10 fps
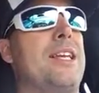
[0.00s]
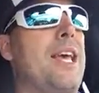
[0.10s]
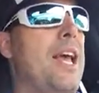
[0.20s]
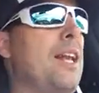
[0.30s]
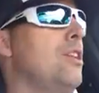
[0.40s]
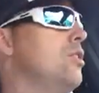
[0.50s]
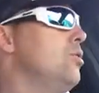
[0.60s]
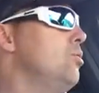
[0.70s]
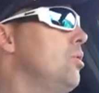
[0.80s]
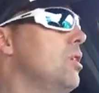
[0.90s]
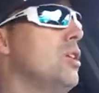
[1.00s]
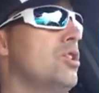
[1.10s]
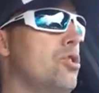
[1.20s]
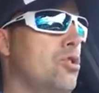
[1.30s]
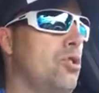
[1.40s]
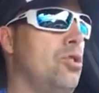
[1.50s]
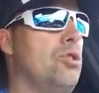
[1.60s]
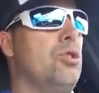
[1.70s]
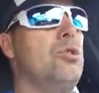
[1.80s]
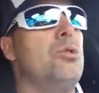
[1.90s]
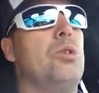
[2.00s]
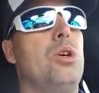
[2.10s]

can do, should do,